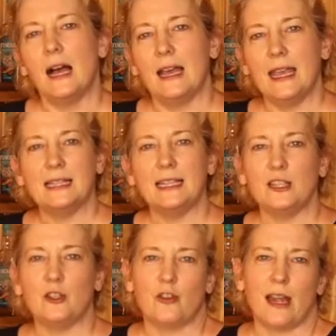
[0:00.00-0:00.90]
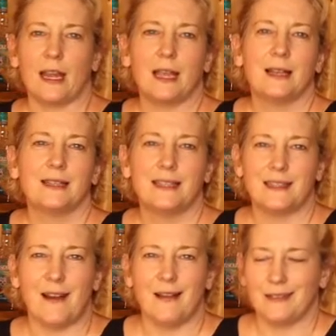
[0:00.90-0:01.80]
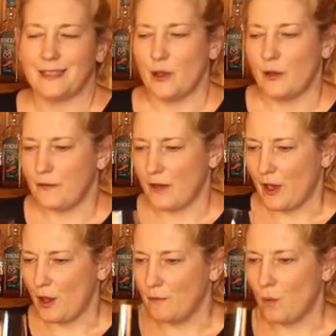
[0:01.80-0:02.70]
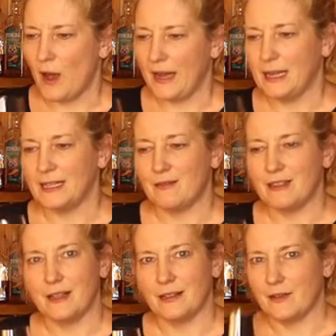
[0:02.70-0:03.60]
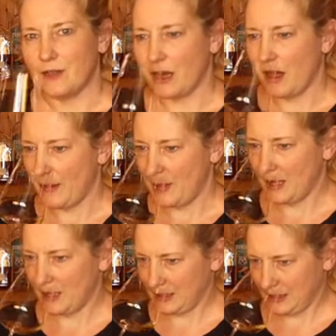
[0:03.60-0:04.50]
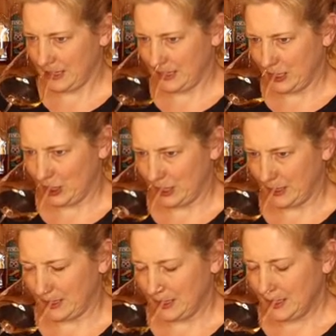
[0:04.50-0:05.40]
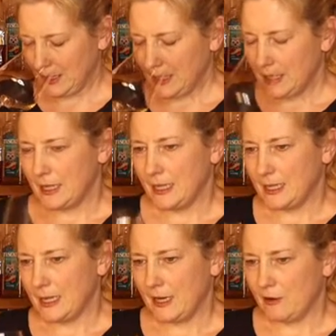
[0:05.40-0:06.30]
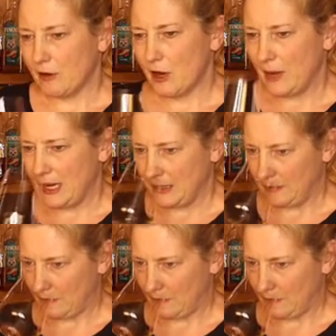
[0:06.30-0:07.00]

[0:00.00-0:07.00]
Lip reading: easy to drink styles of wine as a result of the climate conditions that they grow in.